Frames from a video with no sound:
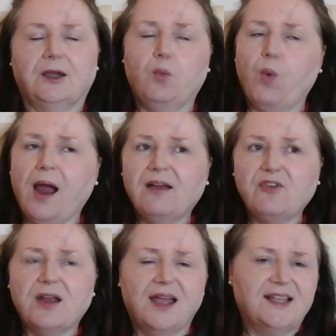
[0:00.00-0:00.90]
and
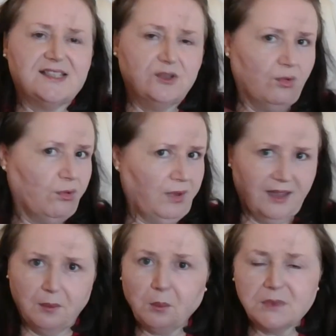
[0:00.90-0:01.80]
whatever. It's not
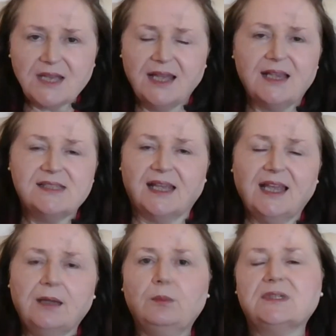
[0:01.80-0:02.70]
aimed, it is
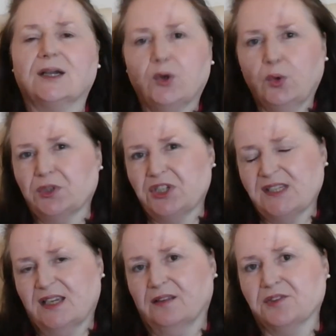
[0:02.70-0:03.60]
aimed at
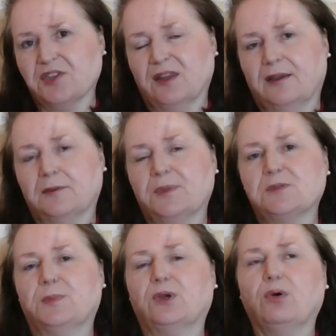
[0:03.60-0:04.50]
coaches, healers and
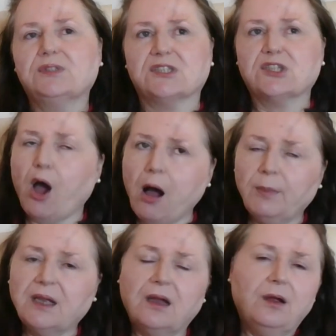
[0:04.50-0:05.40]
therapists, because it's
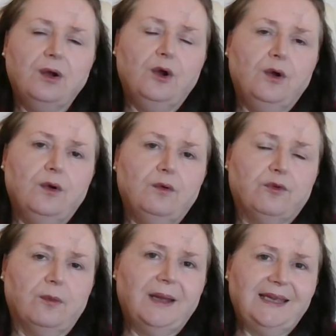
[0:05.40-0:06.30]
coming
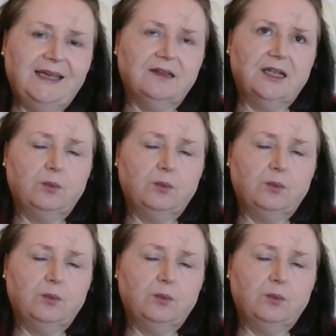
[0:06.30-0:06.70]
from a healing.